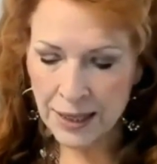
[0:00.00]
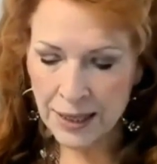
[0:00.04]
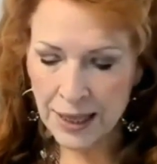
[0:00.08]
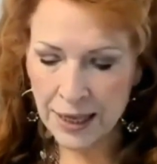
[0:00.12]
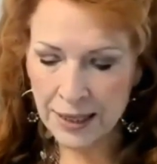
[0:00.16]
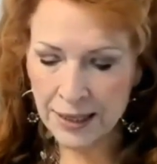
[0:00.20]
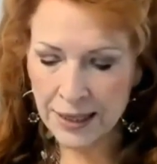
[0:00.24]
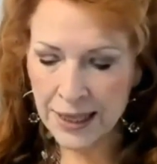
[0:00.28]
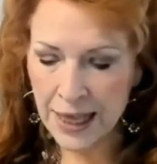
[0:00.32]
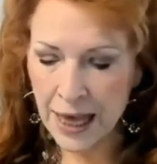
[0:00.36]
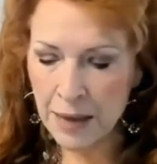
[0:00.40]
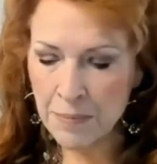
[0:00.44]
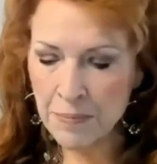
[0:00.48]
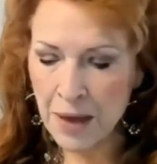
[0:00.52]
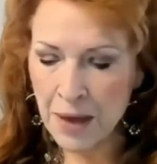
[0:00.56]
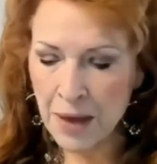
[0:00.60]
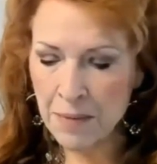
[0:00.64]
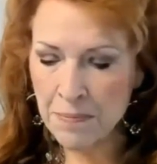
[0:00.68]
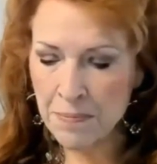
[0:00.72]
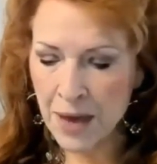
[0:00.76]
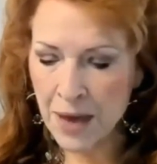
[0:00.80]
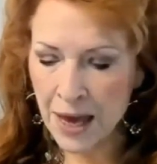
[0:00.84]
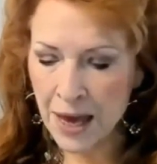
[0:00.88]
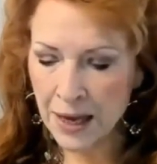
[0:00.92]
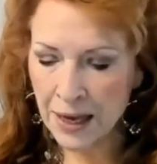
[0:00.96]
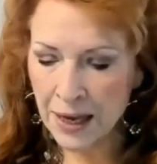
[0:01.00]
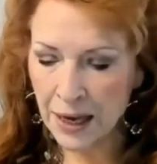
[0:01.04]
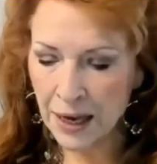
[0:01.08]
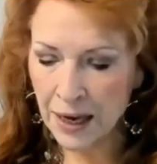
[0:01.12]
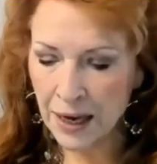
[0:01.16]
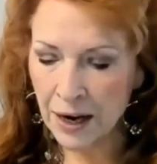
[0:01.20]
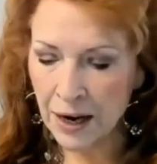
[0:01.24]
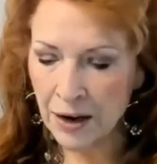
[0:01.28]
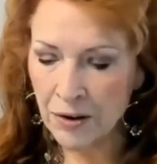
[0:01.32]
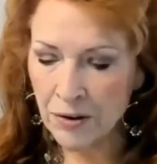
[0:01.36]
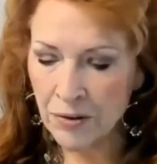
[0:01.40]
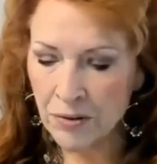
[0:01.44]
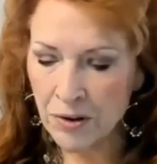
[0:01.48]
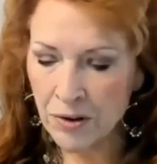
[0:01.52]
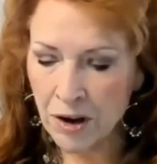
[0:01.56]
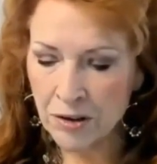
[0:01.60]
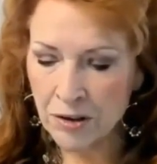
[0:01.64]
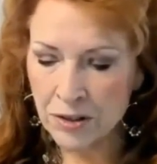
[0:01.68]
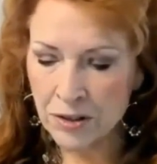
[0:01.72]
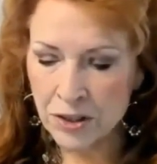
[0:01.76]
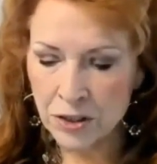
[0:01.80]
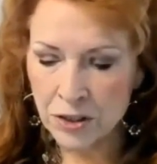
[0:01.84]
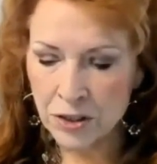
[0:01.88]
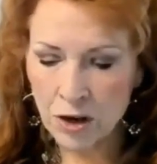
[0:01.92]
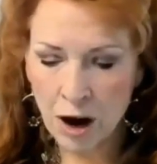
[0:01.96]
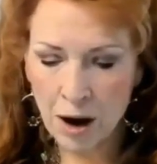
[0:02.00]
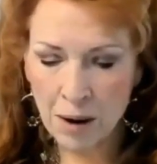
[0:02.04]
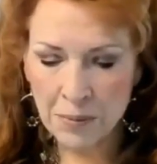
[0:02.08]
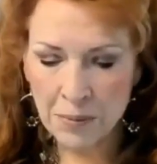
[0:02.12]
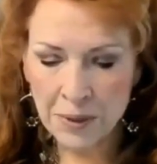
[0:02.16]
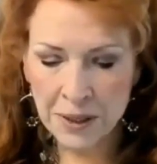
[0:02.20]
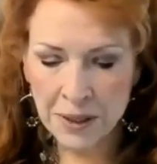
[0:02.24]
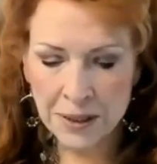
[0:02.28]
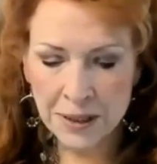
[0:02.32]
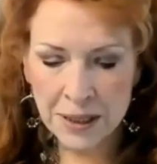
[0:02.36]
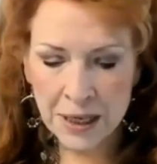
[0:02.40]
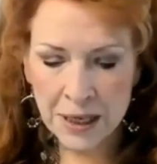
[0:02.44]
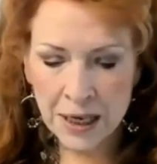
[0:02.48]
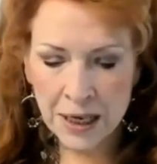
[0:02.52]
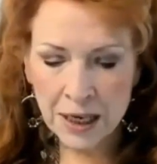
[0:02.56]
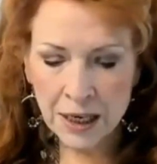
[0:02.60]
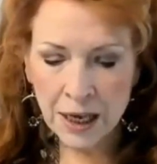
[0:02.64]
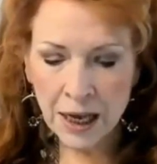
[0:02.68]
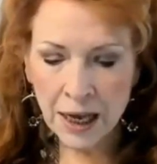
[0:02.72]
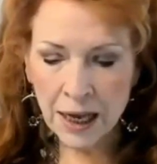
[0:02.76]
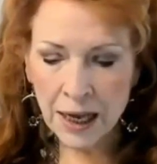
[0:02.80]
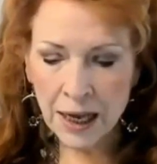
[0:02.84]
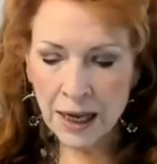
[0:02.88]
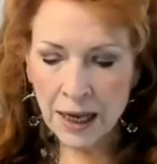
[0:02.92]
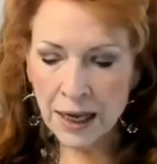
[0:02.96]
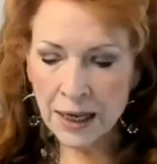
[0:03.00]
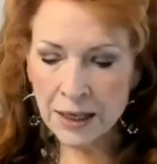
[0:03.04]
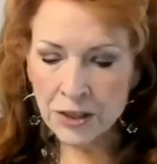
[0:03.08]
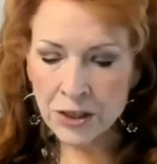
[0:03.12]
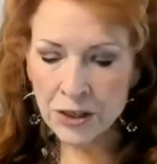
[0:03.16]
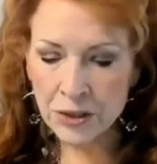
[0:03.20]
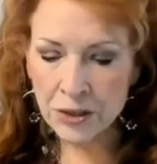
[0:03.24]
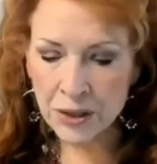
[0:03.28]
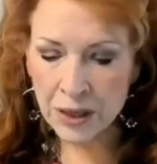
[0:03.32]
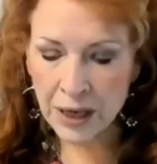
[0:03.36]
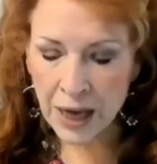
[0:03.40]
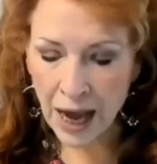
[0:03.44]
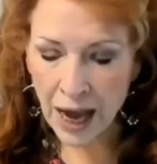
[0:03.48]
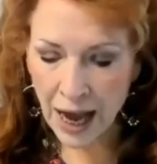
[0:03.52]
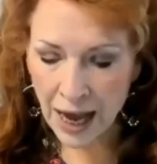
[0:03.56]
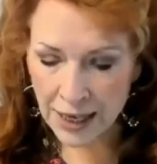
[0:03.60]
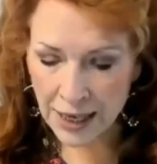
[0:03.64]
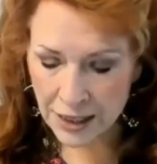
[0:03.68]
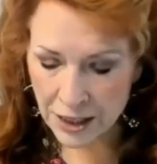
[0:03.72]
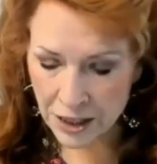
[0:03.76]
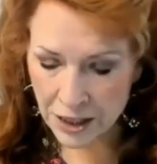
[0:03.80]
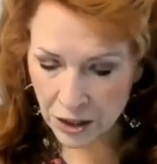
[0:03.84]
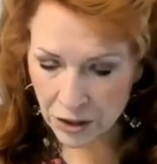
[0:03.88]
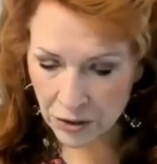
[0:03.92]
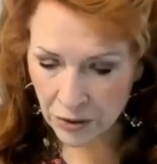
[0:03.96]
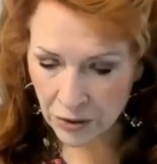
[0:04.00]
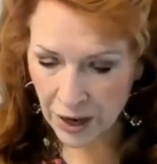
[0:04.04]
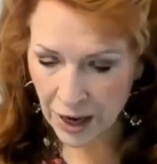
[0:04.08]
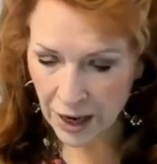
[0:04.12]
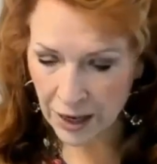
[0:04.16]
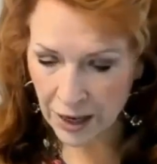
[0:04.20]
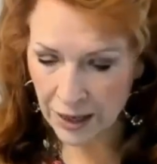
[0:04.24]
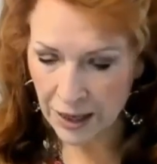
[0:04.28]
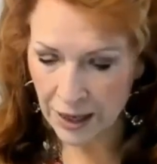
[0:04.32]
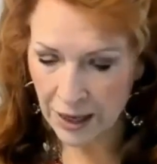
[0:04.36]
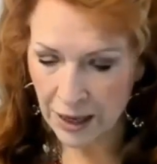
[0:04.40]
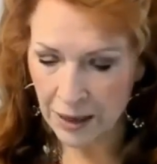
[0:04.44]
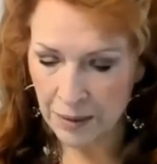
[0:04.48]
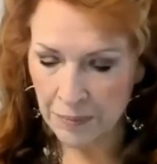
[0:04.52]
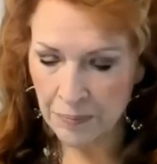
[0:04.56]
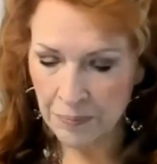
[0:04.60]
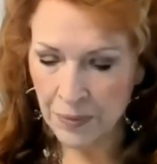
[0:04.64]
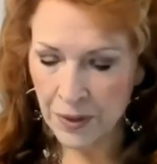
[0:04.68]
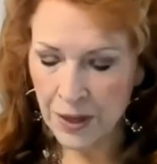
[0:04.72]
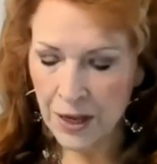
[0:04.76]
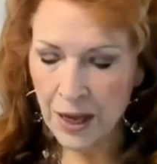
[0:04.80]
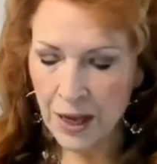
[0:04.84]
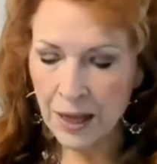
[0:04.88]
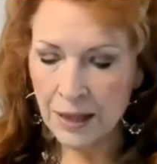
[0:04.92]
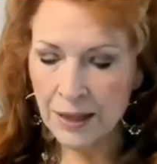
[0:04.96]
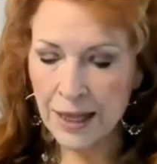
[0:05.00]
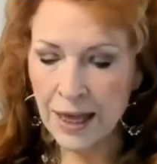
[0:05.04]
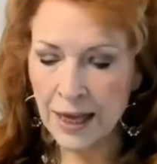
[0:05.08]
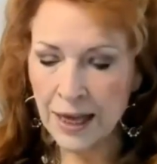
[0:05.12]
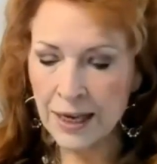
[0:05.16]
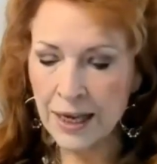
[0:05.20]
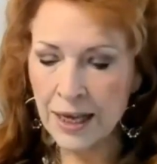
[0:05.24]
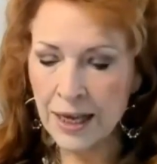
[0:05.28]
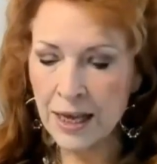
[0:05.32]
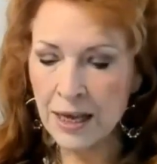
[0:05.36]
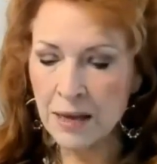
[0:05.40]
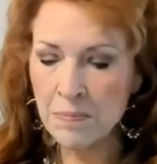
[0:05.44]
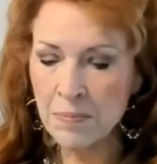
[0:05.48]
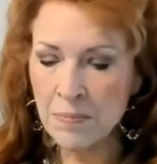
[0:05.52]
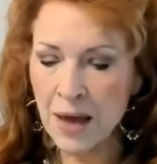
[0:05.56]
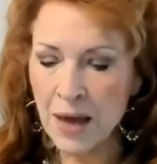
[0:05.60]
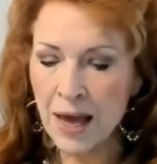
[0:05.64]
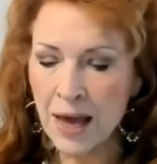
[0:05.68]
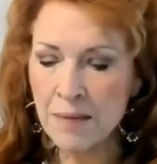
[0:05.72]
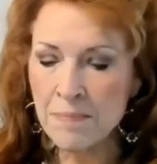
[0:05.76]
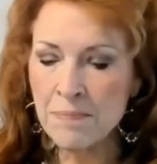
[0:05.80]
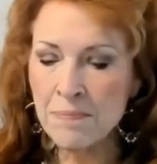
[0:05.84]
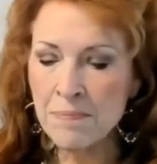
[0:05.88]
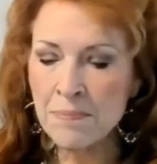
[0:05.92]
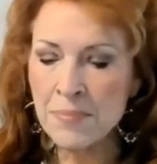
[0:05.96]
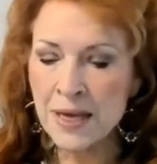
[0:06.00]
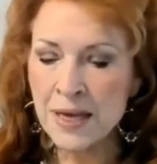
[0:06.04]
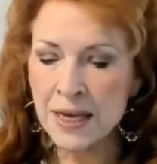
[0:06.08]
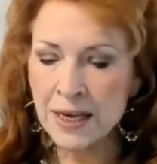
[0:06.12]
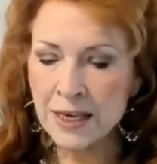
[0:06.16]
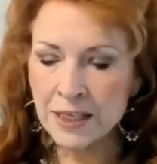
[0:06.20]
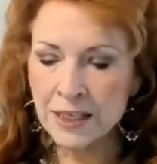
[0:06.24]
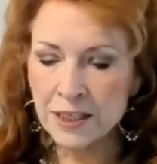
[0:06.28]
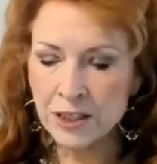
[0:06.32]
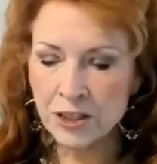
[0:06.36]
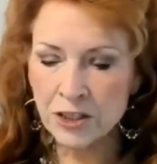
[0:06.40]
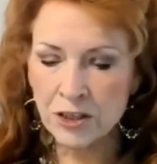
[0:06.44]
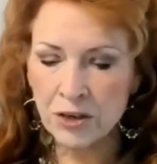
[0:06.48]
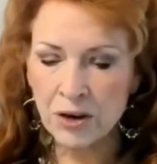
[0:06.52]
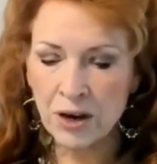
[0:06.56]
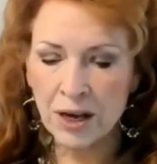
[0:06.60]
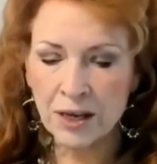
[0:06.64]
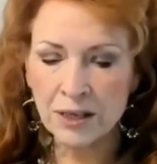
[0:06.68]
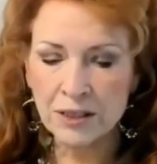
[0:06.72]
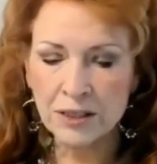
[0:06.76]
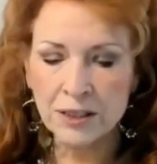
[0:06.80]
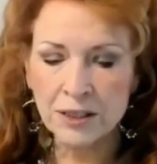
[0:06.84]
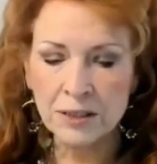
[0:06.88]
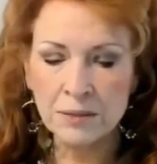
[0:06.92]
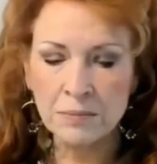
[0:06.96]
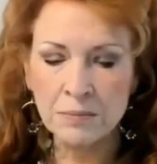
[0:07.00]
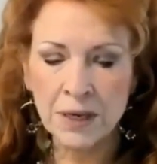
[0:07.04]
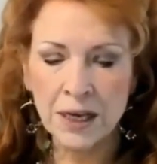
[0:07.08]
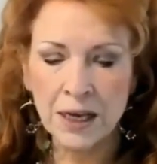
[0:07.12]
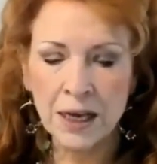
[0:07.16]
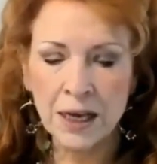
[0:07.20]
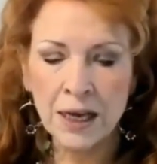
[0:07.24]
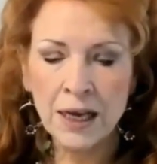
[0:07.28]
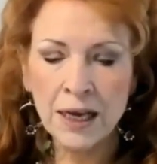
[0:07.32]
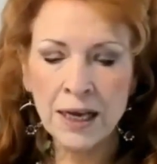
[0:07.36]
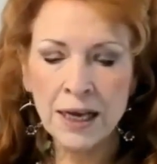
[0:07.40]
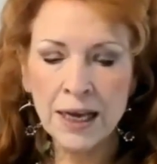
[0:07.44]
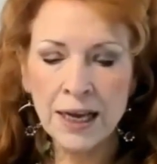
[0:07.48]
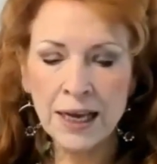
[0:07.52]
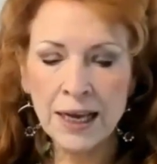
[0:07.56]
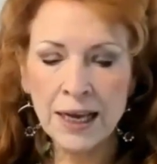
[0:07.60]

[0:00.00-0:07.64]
that they may make Aaron's garments to consecrate him that he may minister unto me